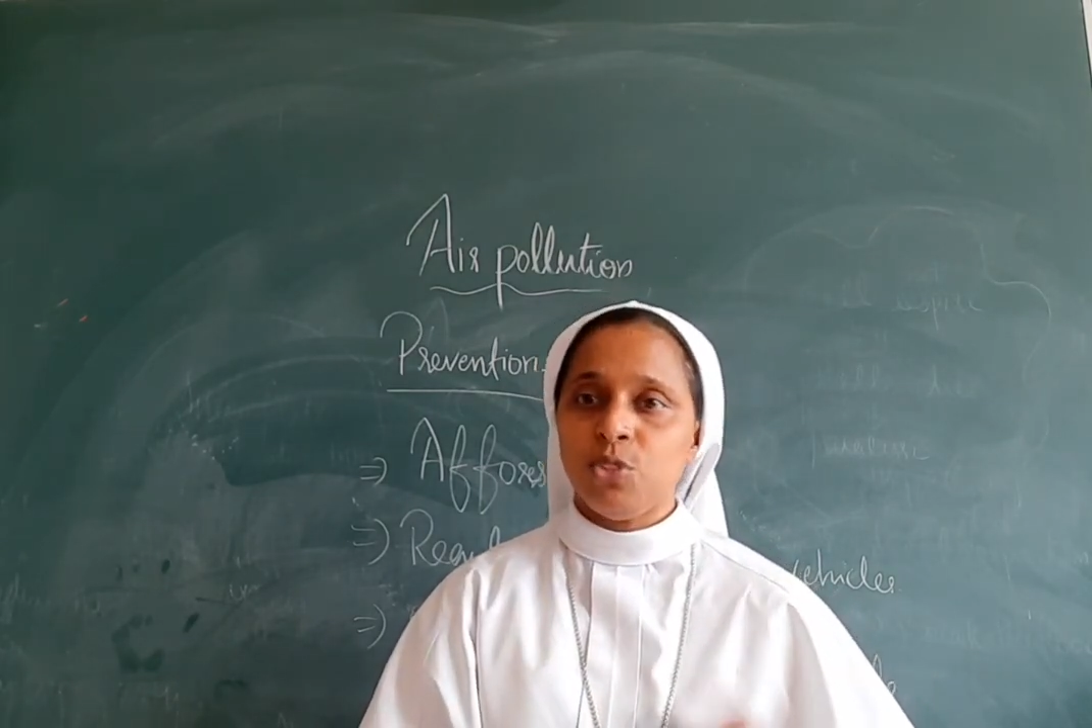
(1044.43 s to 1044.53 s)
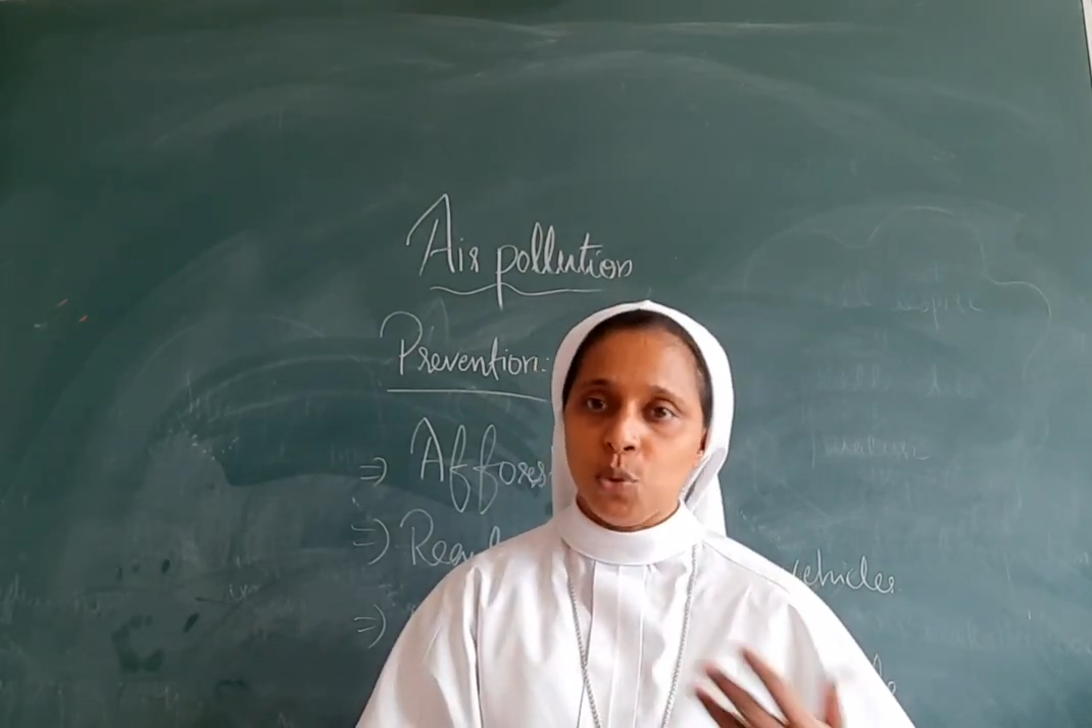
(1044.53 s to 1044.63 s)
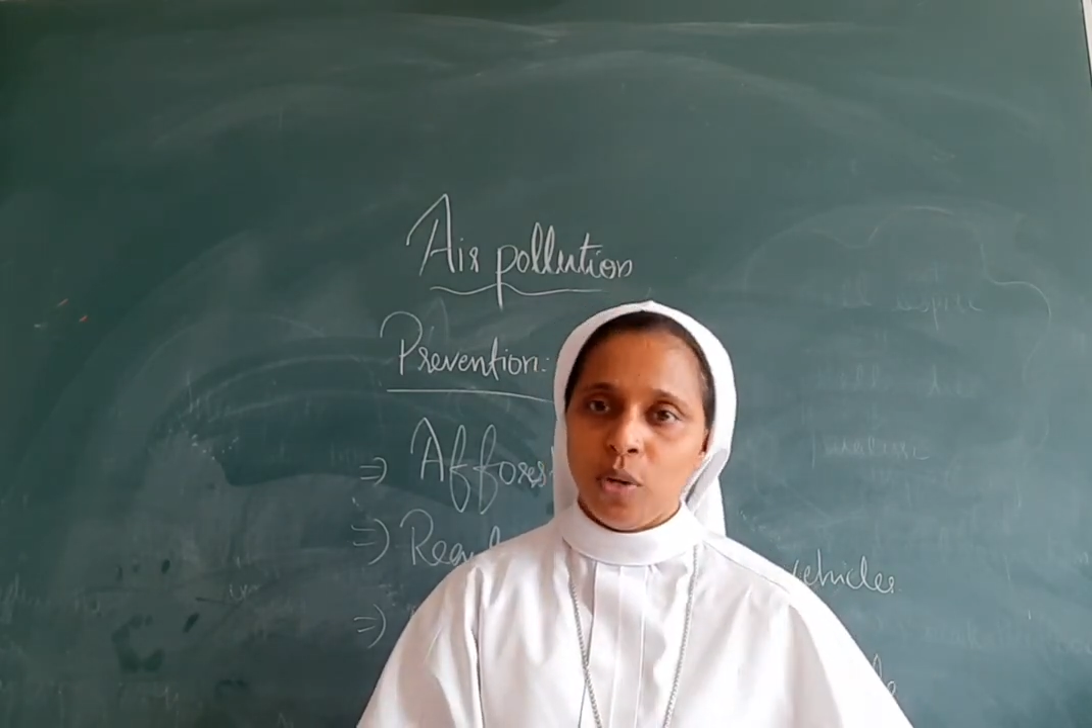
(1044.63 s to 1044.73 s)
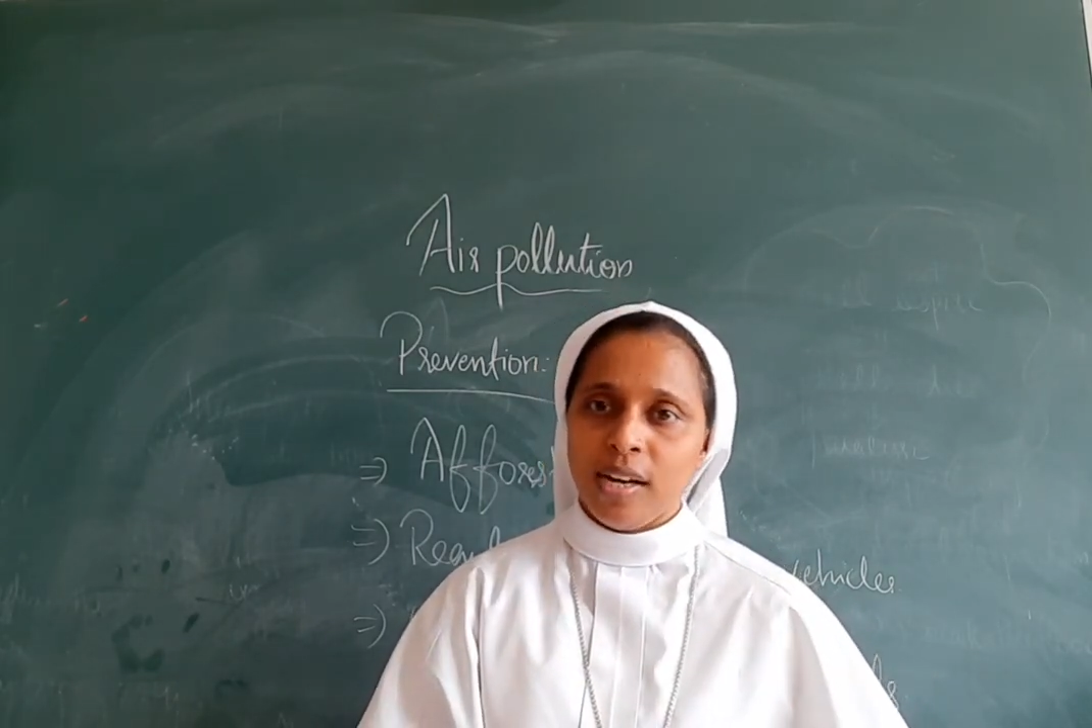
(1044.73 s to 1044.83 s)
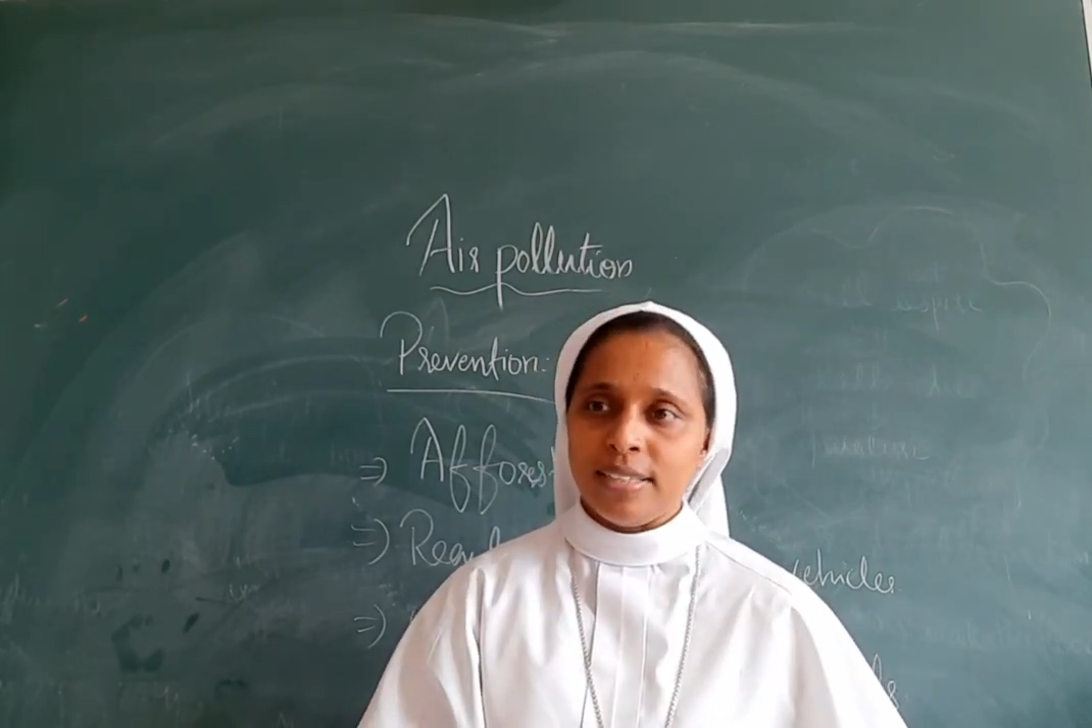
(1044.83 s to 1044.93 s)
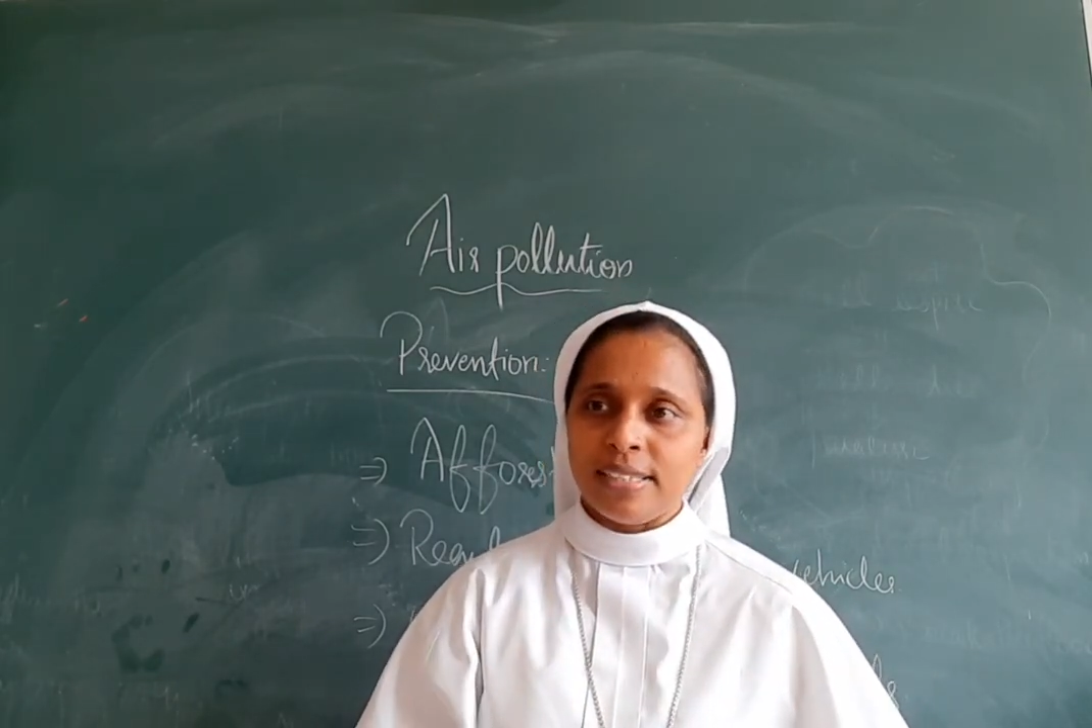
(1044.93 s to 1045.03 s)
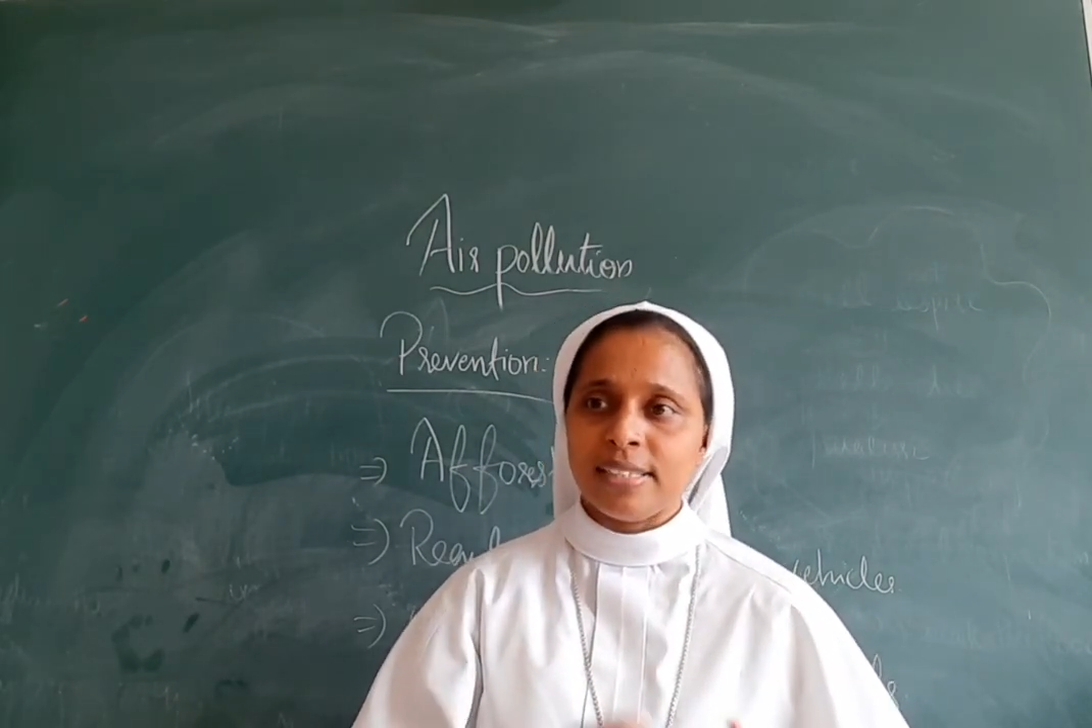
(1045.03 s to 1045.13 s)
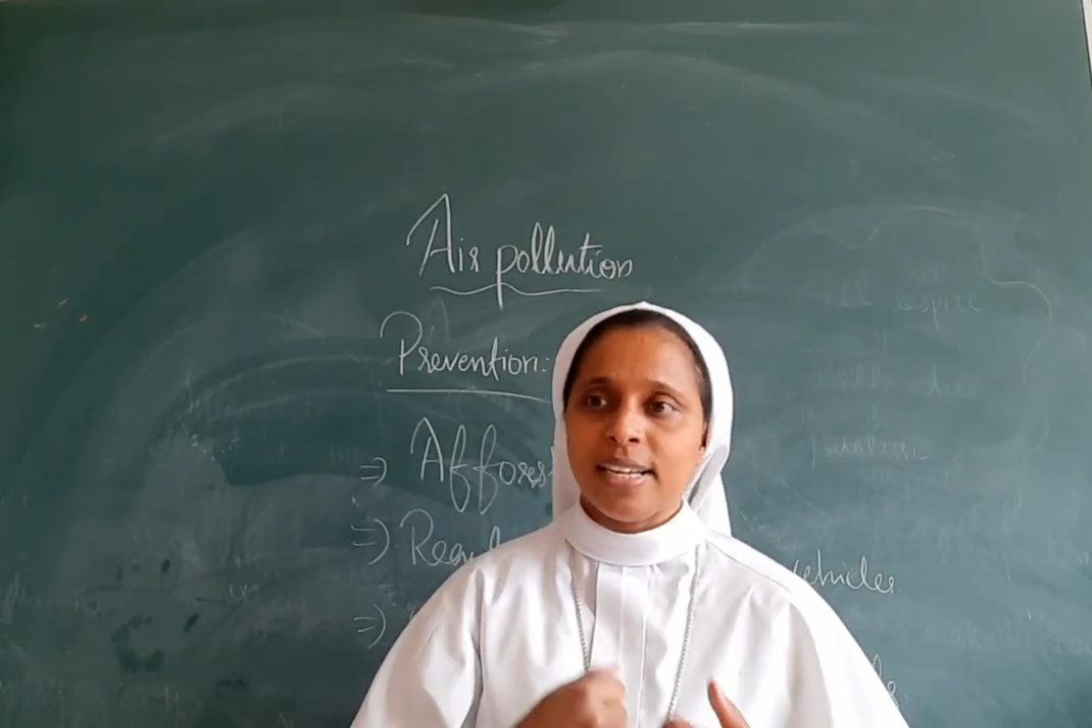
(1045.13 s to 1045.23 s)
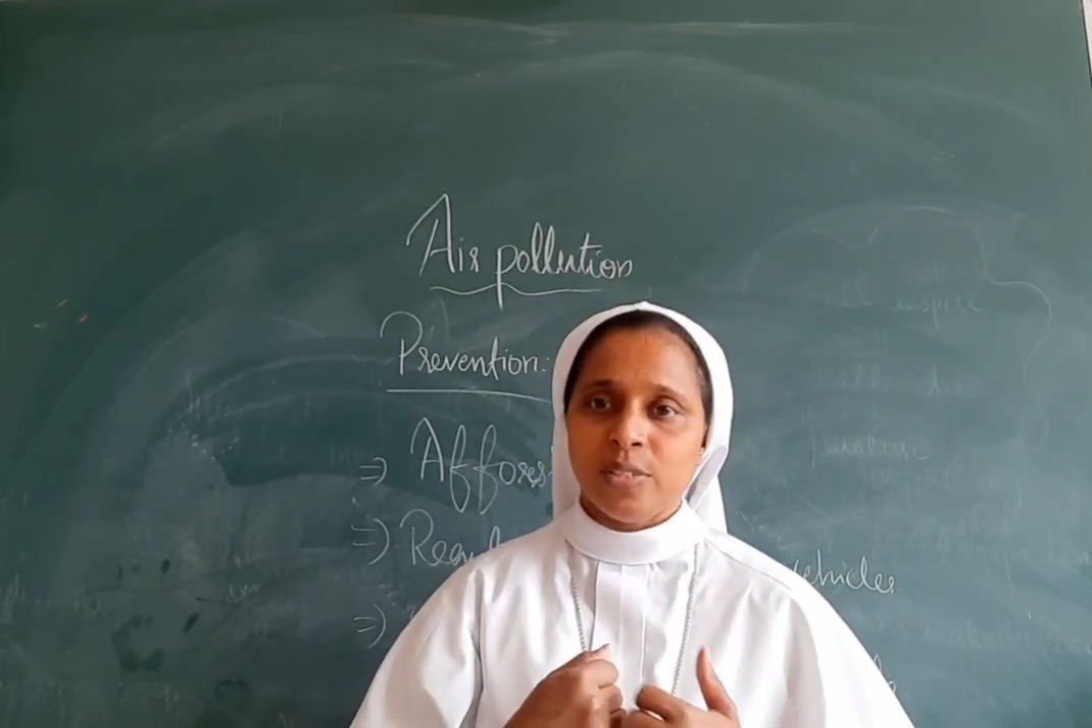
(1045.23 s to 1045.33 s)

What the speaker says: chullas,